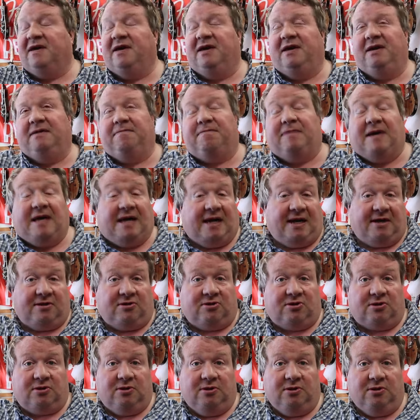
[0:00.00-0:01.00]
a
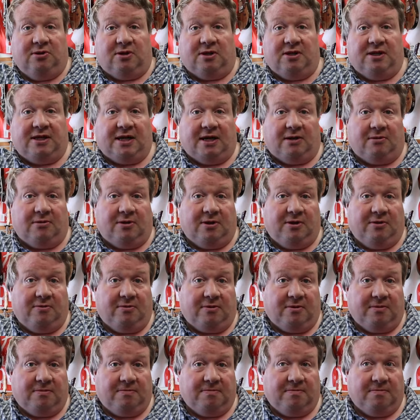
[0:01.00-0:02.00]
patch you can
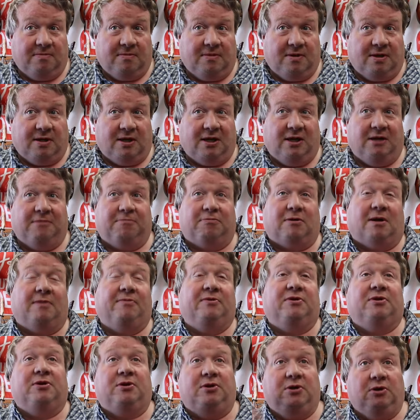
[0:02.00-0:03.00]
download, and
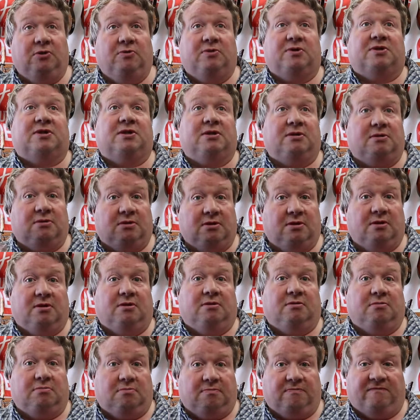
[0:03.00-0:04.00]
probably the newest
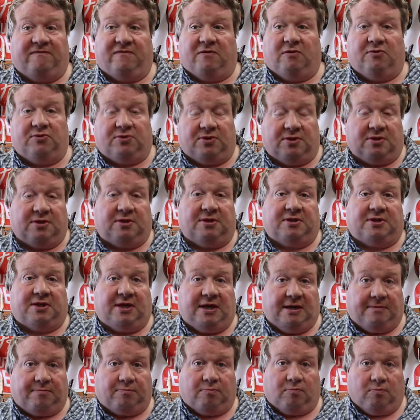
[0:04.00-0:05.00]
versions of this
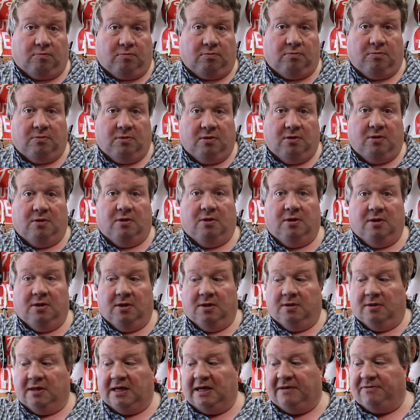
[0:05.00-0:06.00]
amp
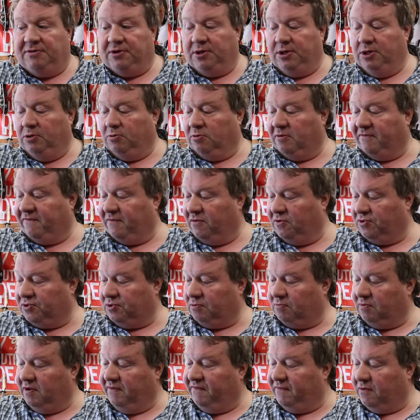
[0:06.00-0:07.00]
have the newer
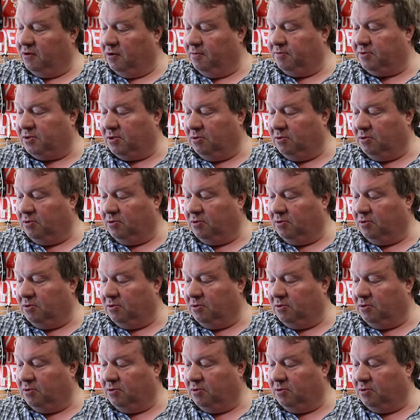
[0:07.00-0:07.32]
version of reverb.